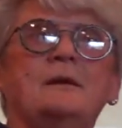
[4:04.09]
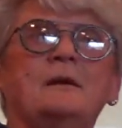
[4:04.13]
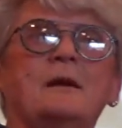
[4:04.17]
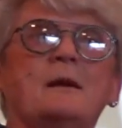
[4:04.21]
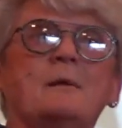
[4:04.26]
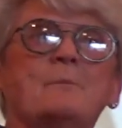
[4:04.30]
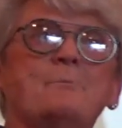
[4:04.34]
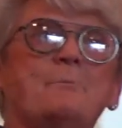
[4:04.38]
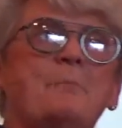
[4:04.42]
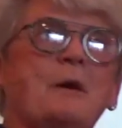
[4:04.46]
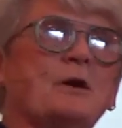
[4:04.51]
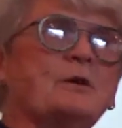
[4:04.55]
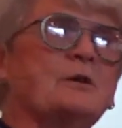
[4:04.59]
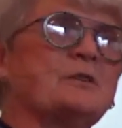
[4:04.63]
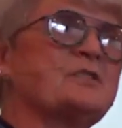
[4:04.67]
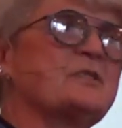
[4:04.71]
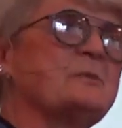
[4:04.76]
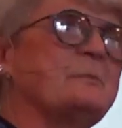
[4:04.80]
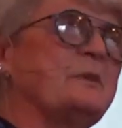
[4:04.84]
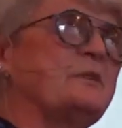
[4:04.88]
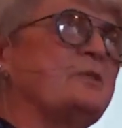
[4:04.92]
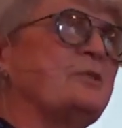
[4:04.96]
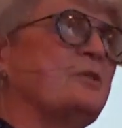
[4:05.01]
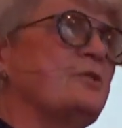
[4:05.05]

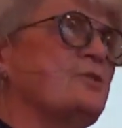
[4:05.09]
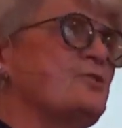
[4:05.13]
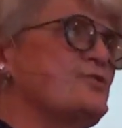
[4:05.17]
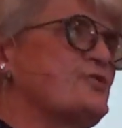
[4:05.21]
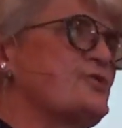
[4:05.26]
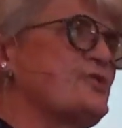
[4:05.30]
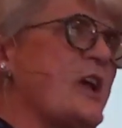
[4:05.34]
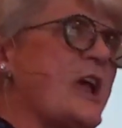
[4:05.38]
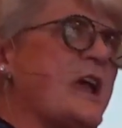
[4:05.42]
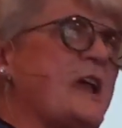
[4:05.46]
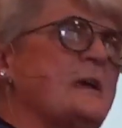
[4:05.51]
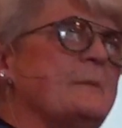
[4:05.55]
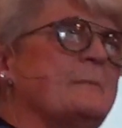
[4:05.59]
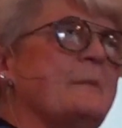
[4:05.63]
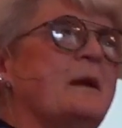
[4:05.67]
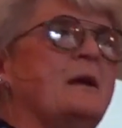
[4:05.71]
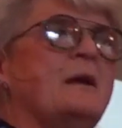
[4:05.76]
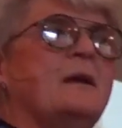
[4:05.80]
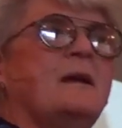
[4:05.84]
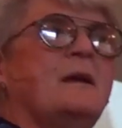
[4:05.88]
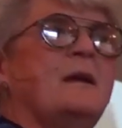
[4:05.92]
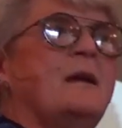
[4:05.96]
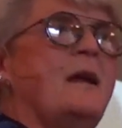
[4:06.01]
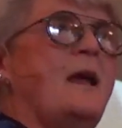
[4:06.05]
embarrassment, shame,
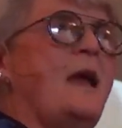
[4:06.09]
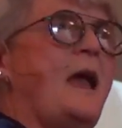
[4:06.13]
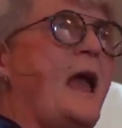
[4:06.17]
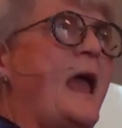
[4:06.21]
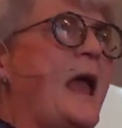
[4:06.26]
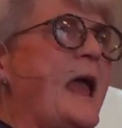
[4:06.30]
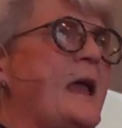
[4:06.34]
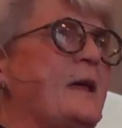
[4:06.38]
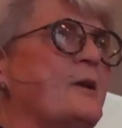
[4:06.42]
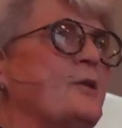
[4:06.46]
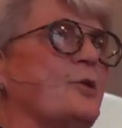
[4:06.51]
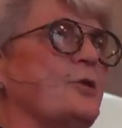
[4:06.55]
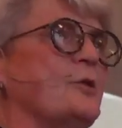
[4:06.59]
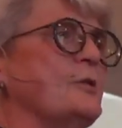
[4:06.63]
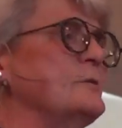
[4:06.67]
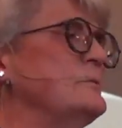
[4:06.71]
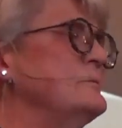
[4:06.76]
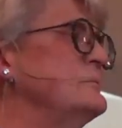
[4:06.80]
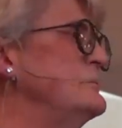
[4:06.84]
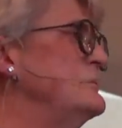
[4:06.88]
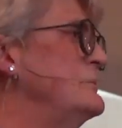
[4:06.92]
anger,